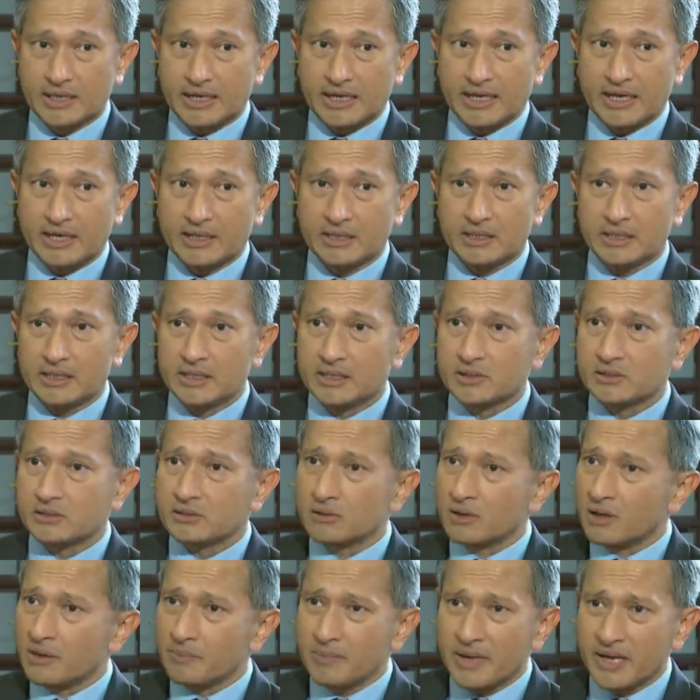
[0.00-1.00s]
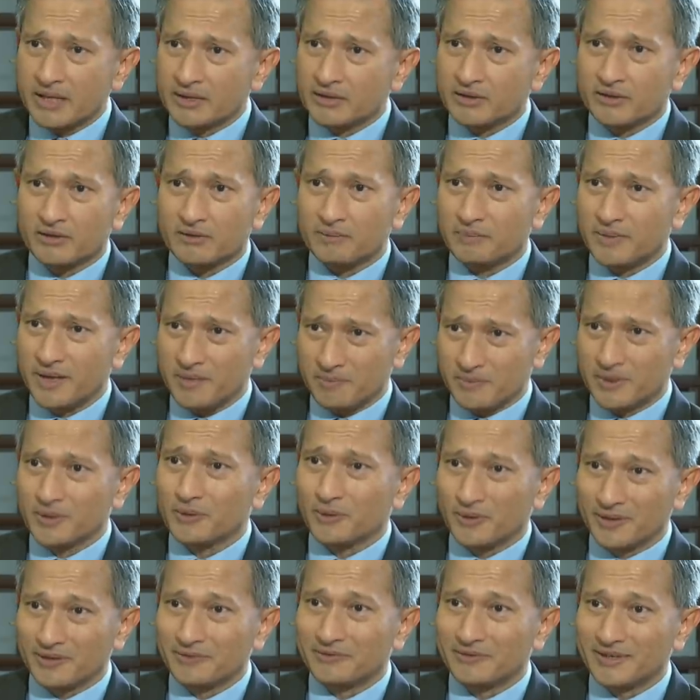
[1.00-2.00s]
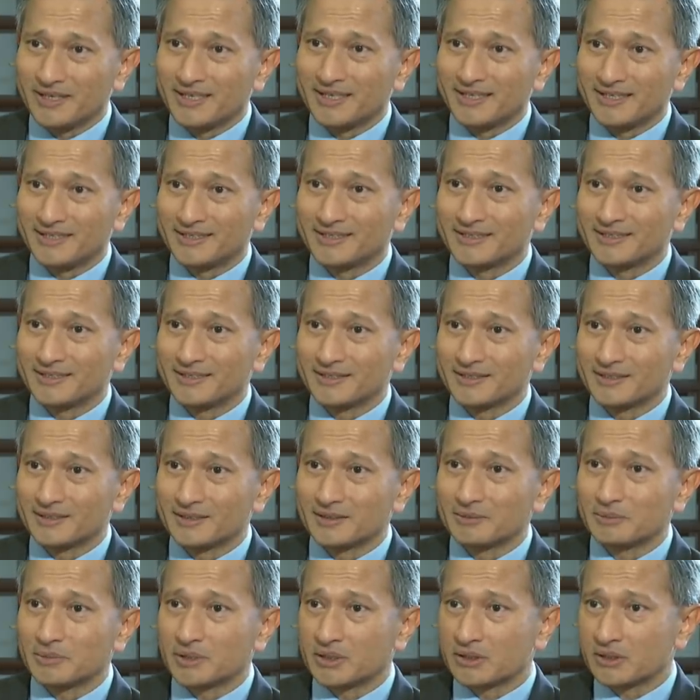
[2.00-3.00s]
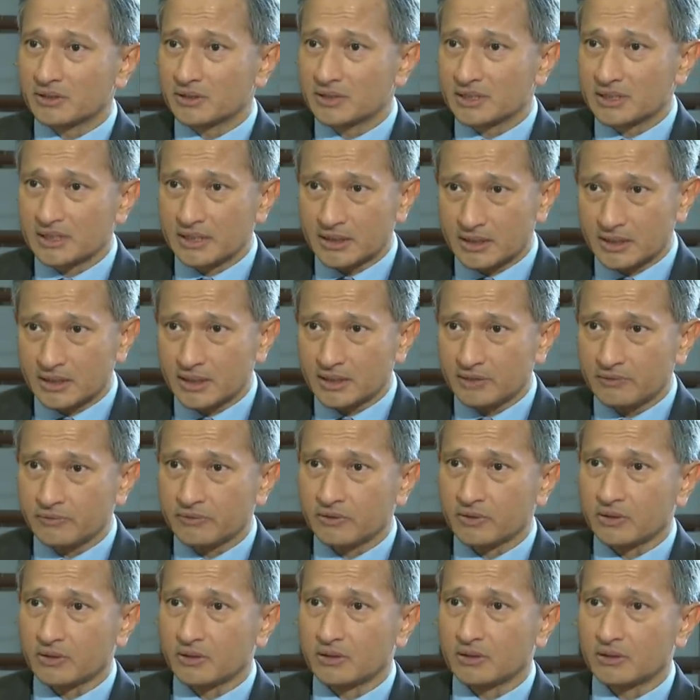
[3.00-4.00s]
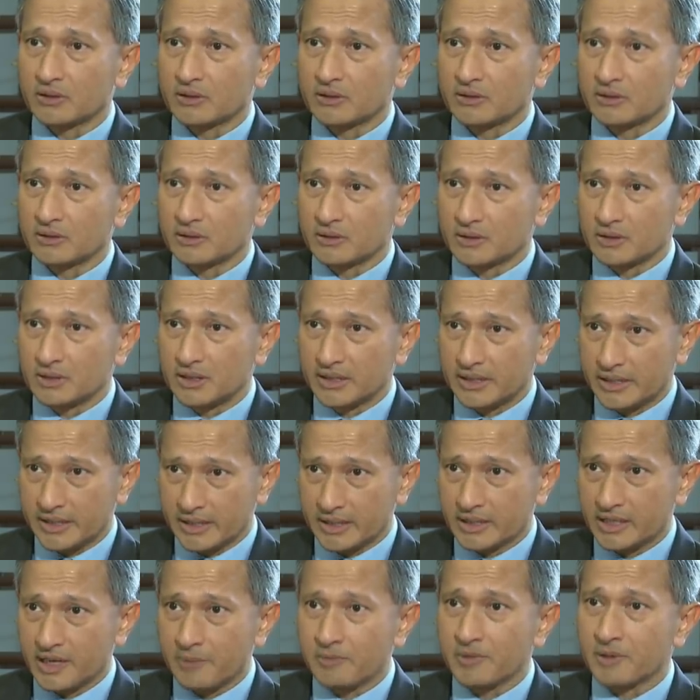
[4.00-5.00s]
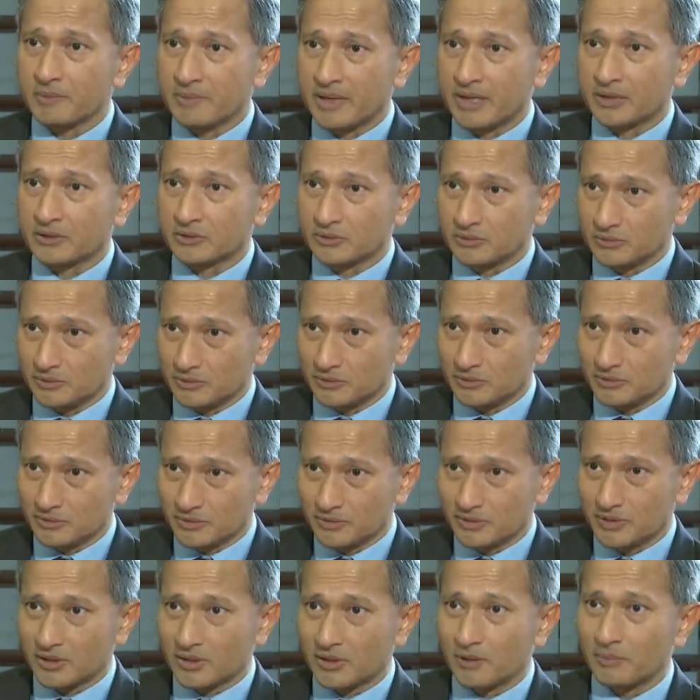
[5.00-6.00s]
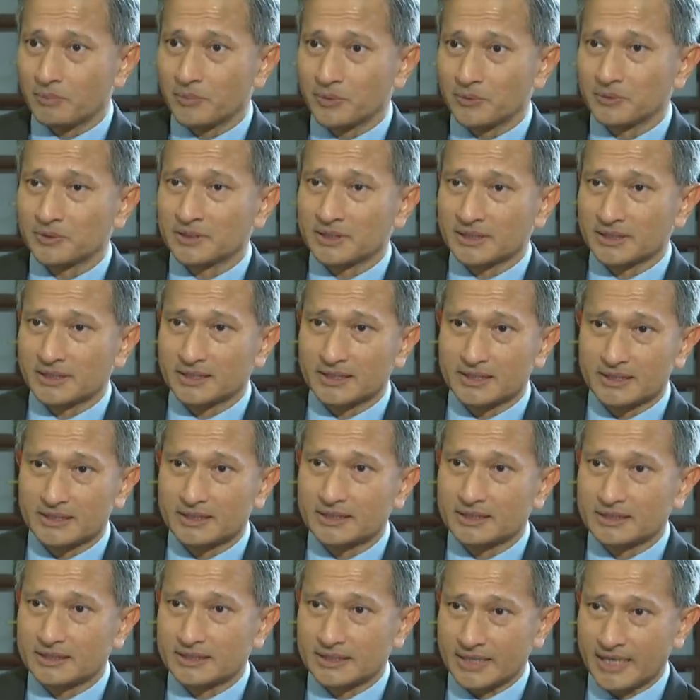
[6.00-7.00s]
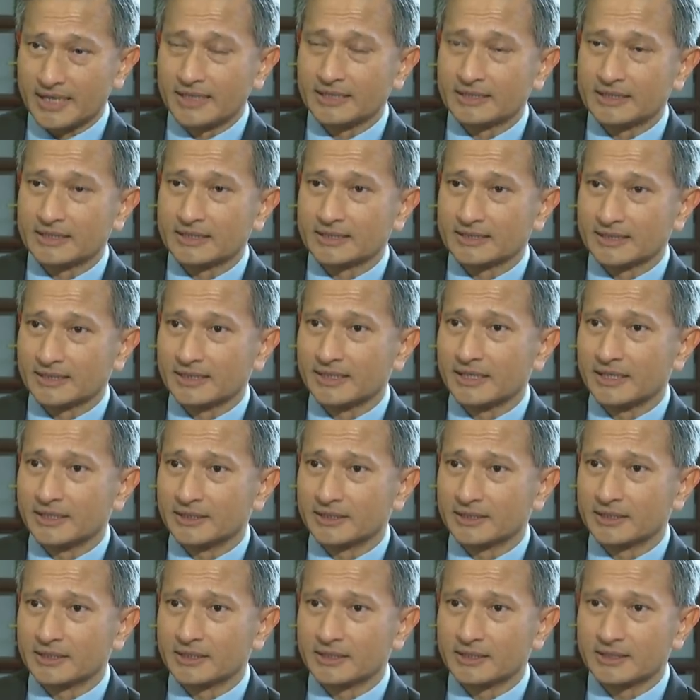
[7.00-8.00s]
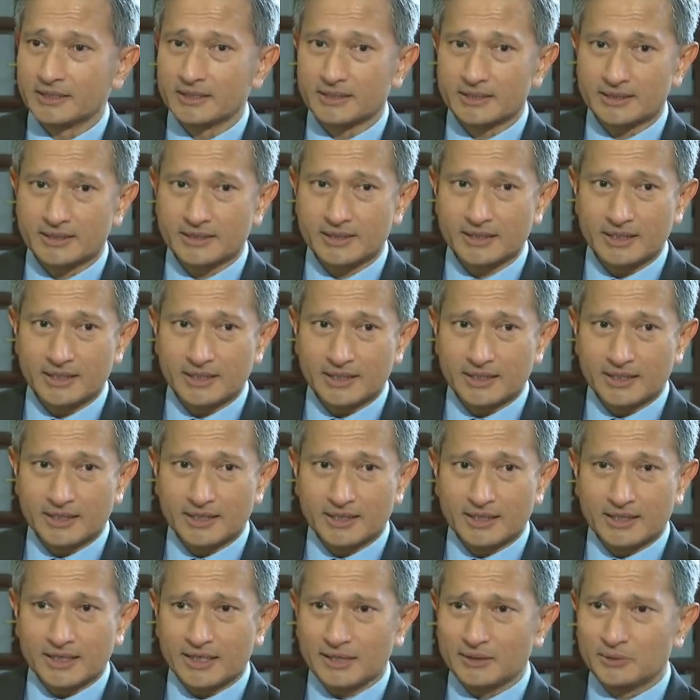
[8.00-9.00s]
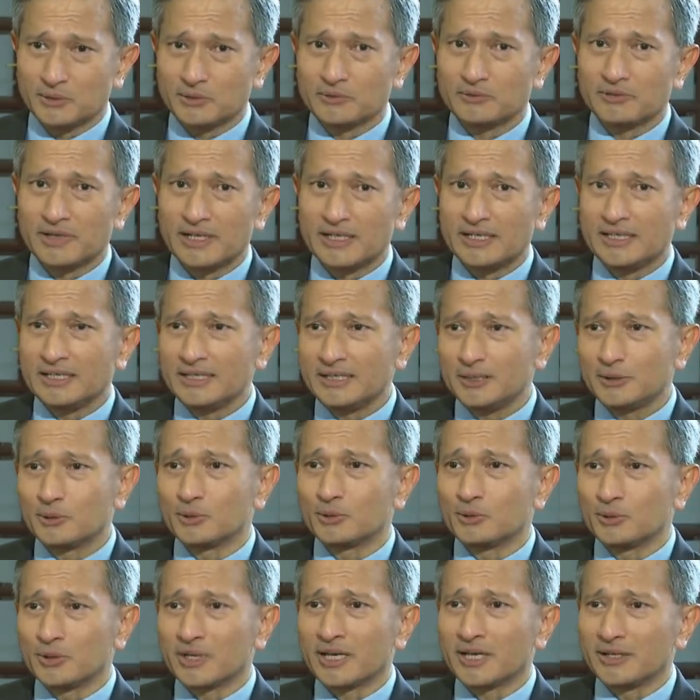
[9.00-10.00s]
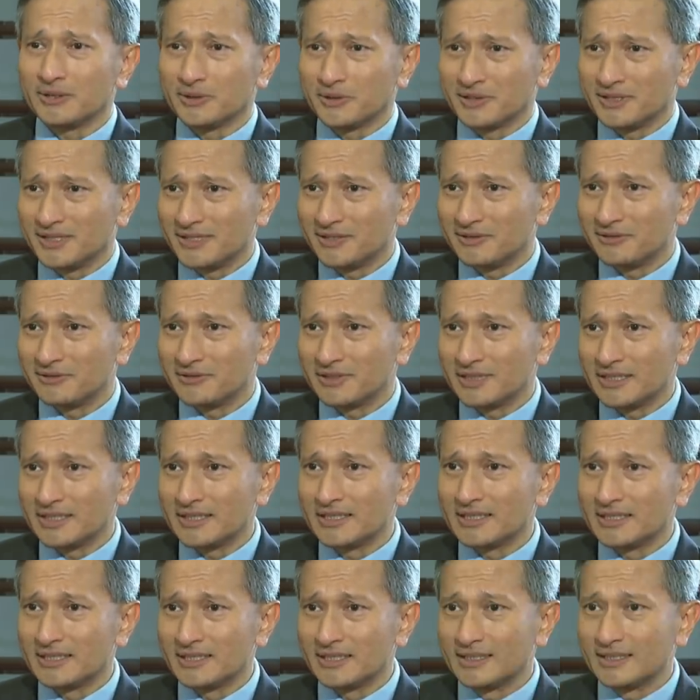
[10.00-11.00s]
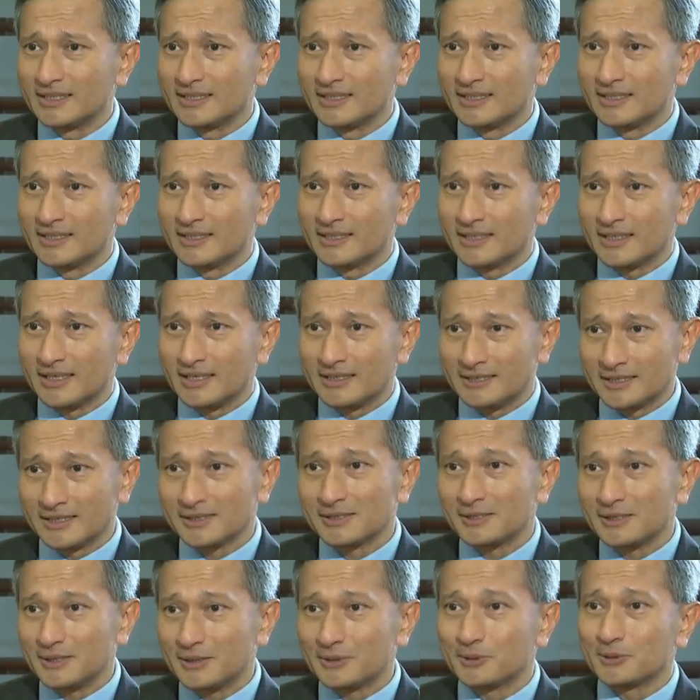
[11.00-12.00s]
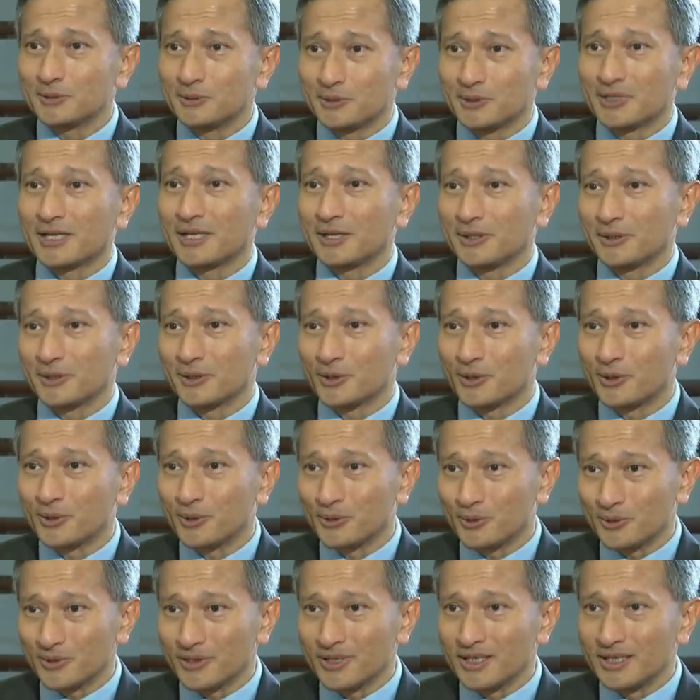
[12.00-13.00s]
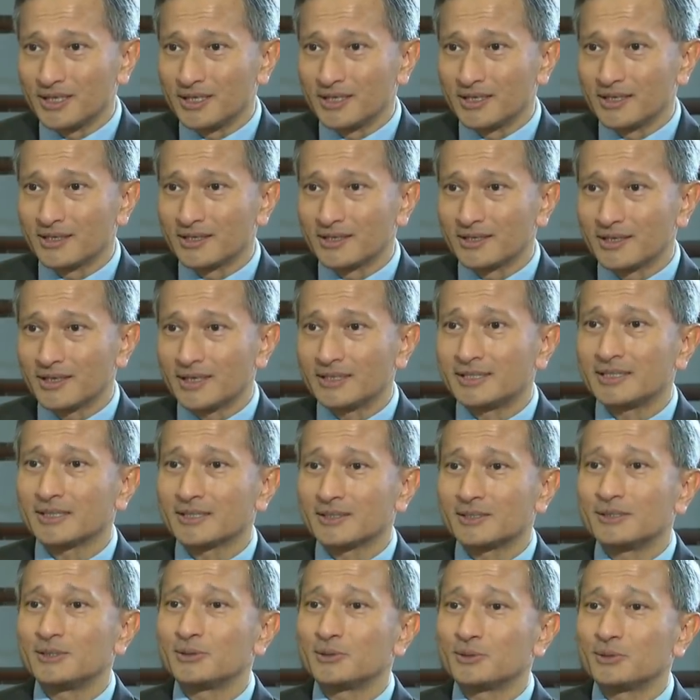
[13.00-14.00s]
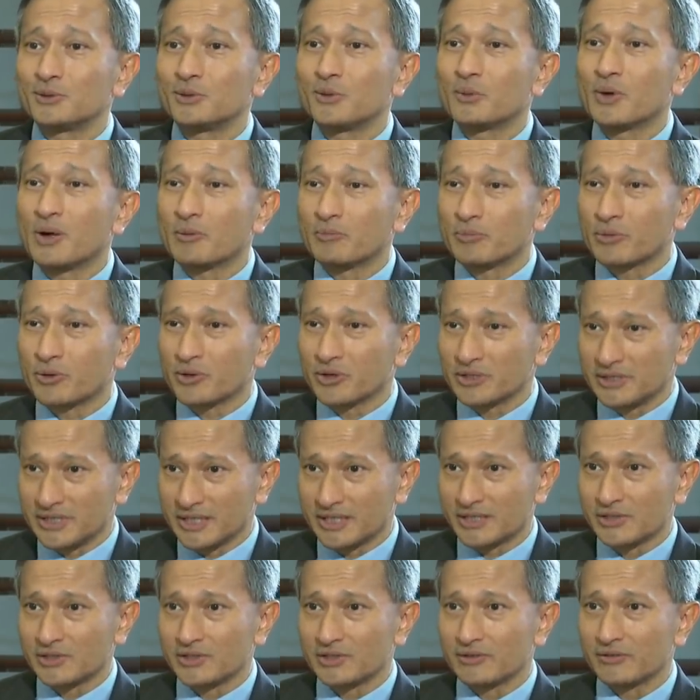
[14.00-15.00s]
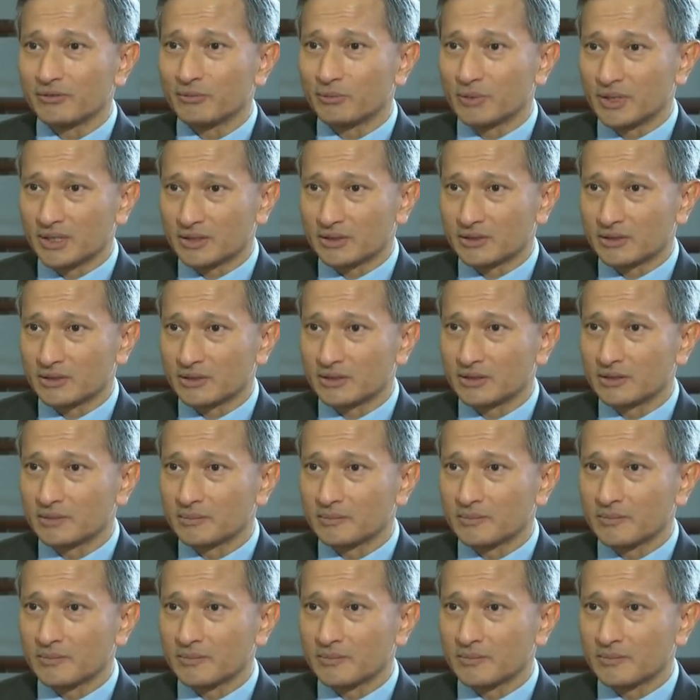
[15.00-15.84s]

And it's not a matter of paper qualifications, you know, because certainly for, again, coming back to computer scientists and engineers, I don't really need to look at your degree. I just need to look at your code. I just need to know what projects you have worked on.